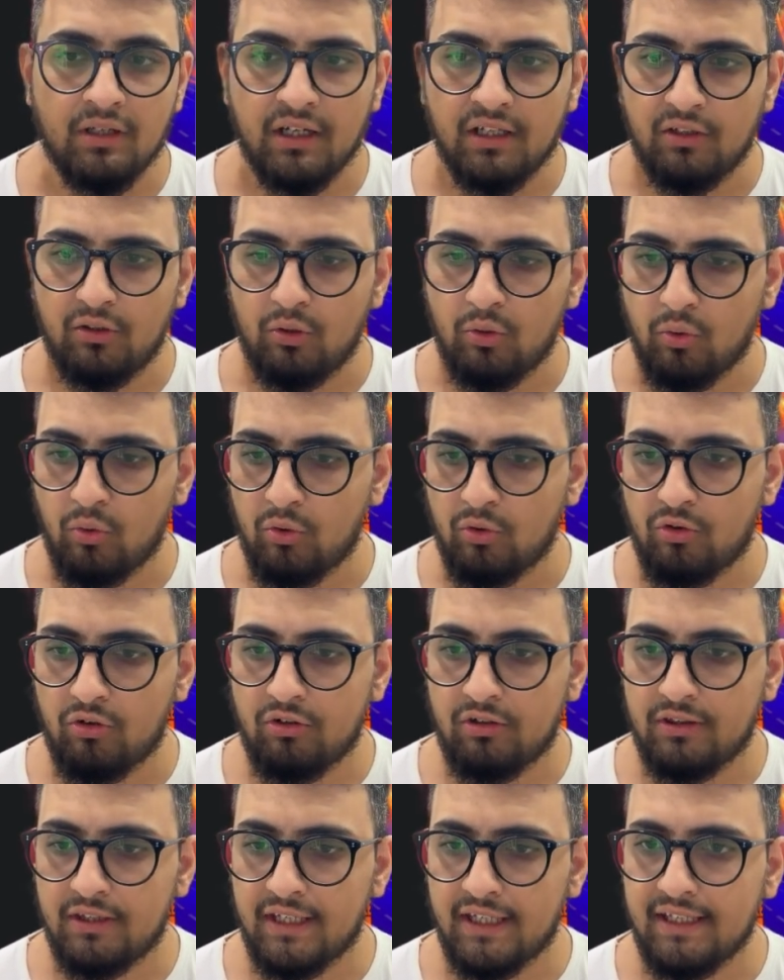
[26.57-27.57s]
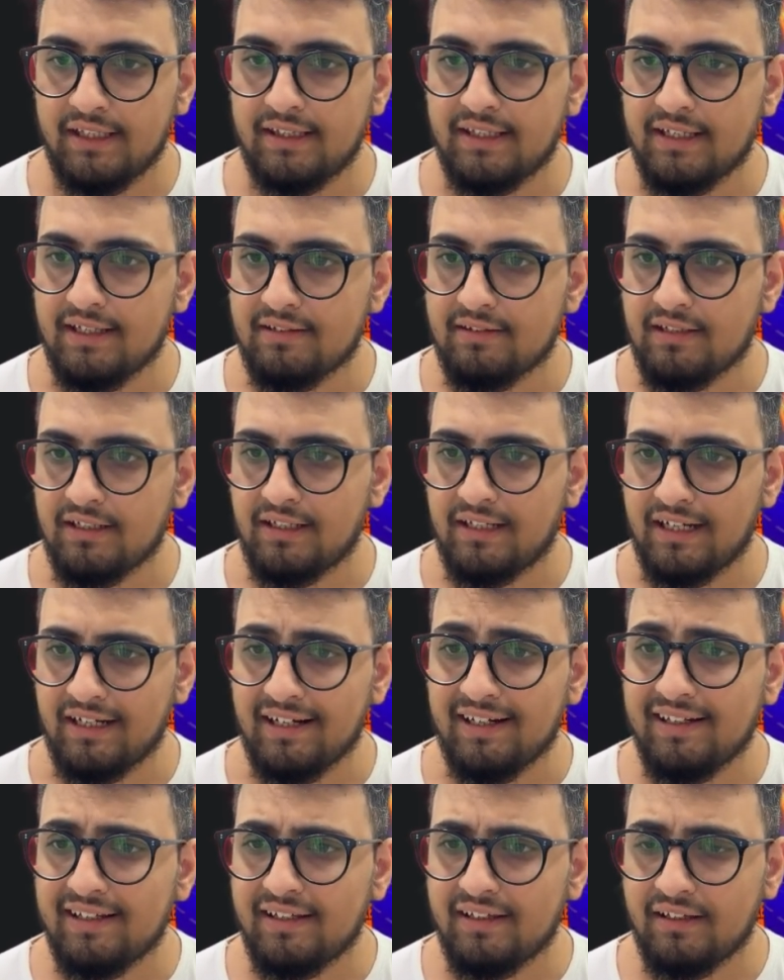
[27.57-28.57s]
I don't think there's a
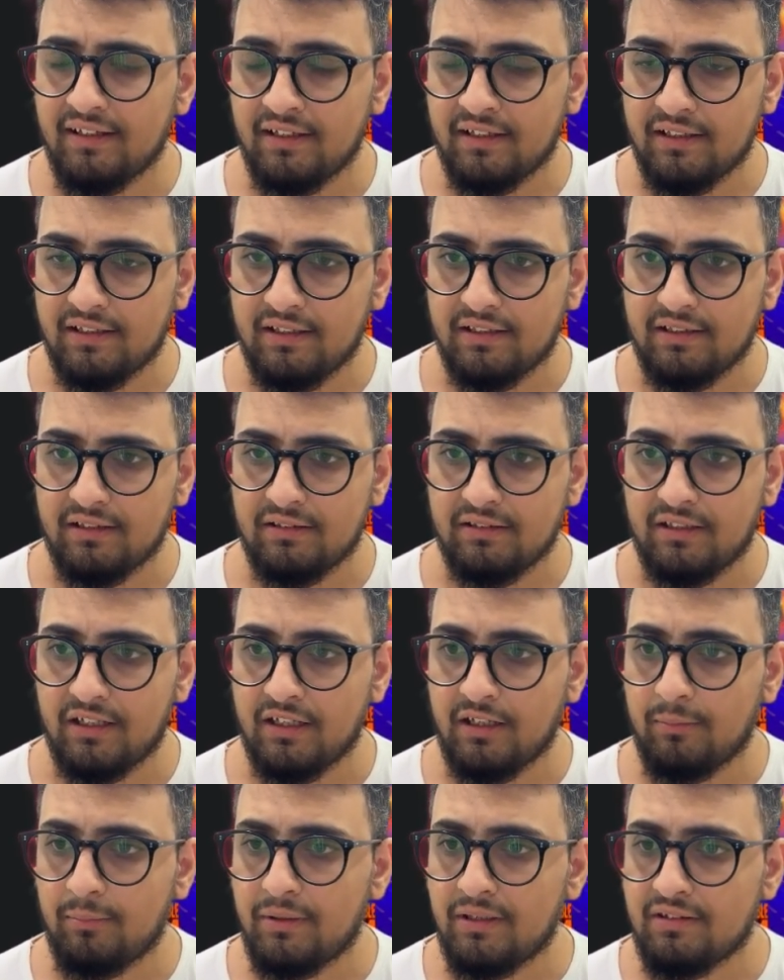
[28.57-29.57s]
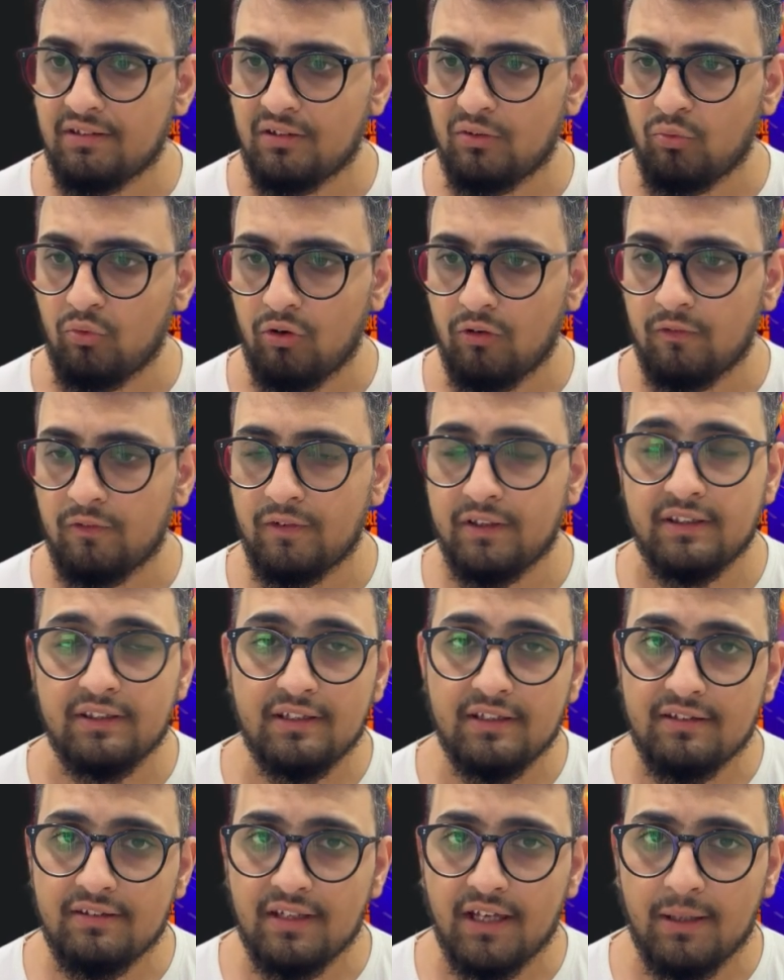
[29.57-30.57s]
database involved in
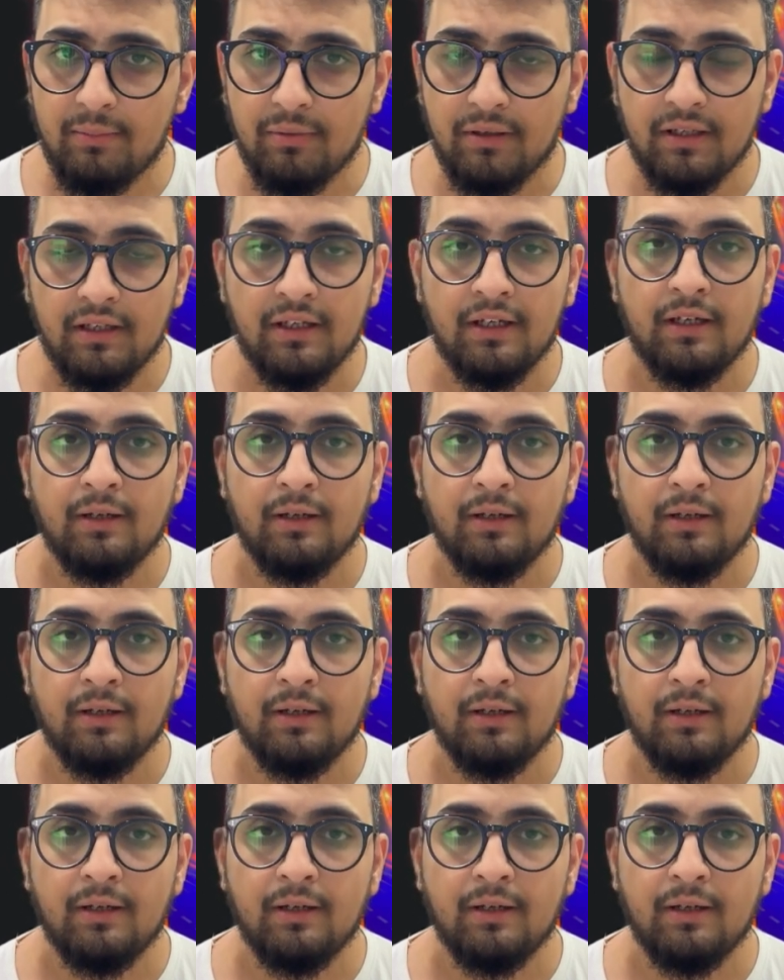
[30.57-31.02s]
this app,